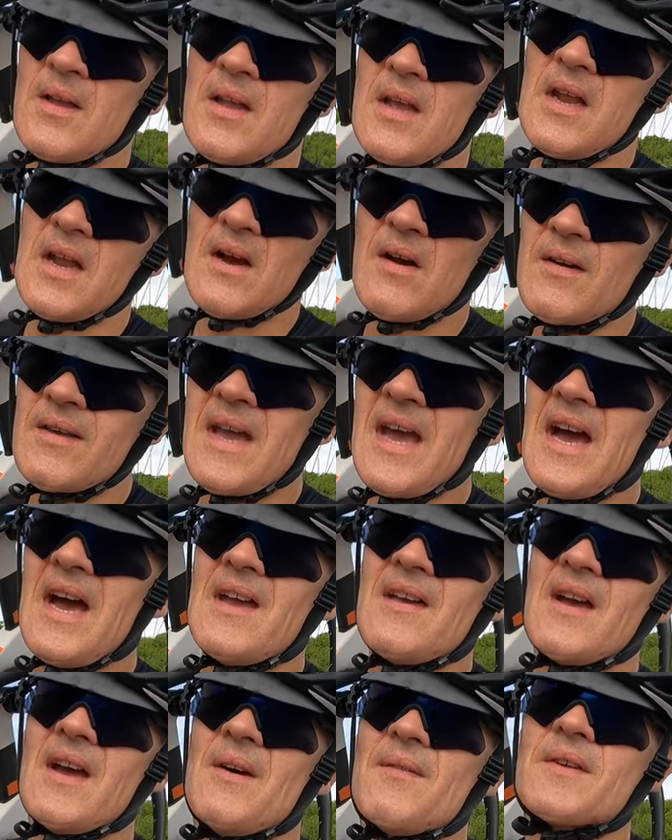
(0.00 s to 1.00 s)
You know, yeah,
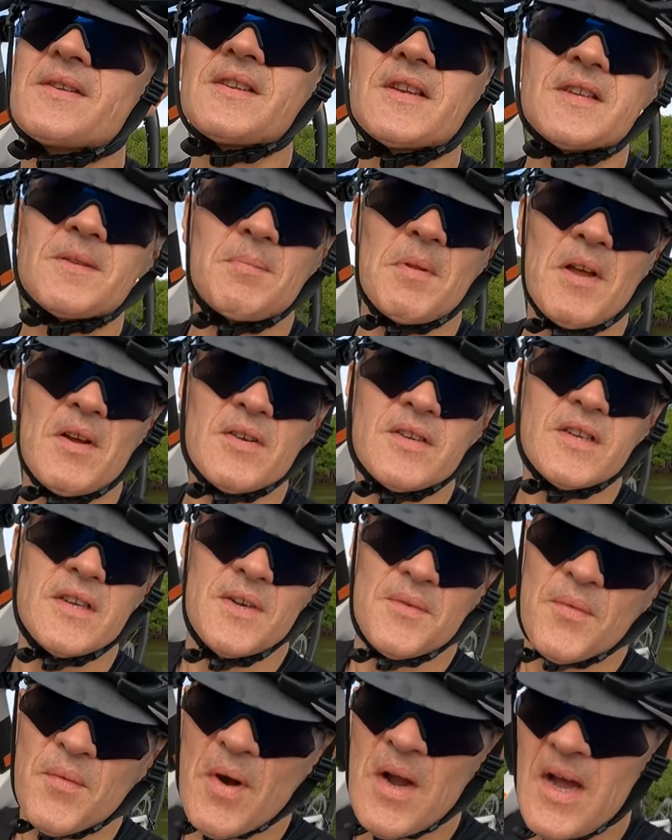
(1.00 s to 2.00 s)
you have this
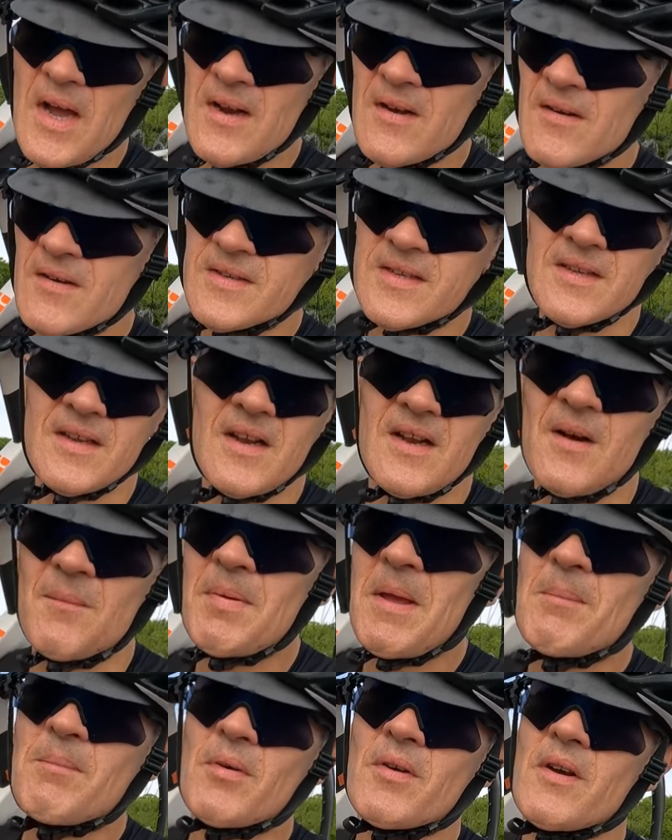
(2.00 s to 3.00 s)
explosion of riders and, you know,
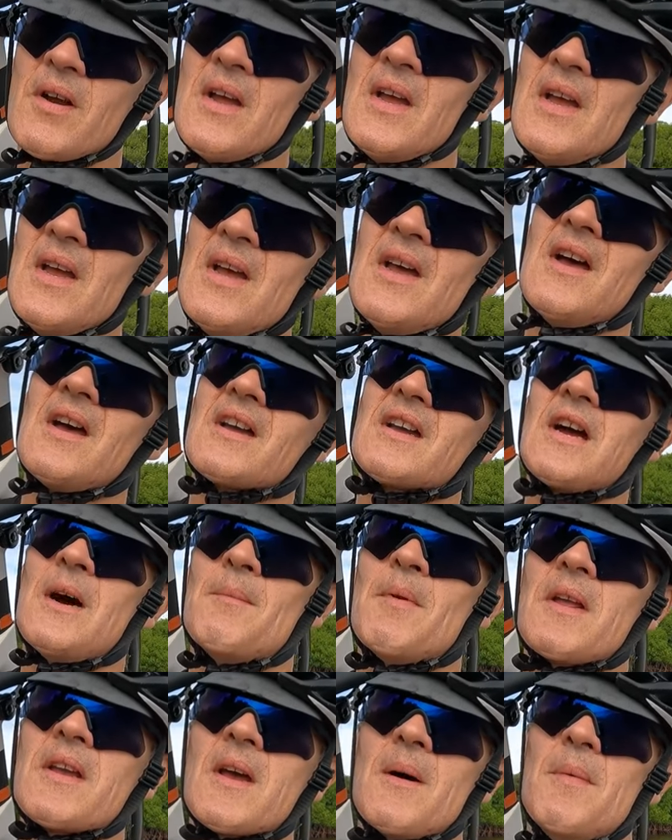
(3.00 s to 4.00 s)
people are
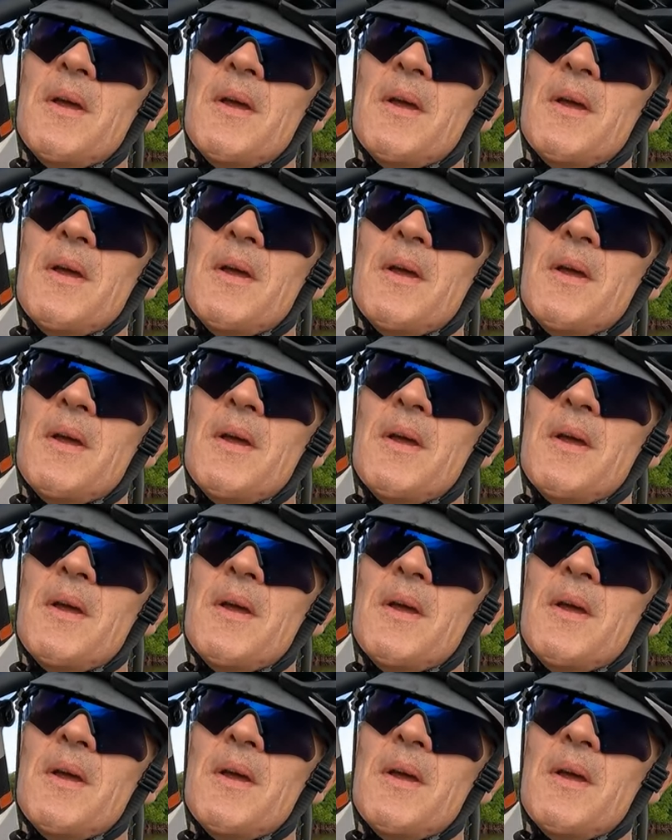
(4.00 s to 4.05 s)
coming.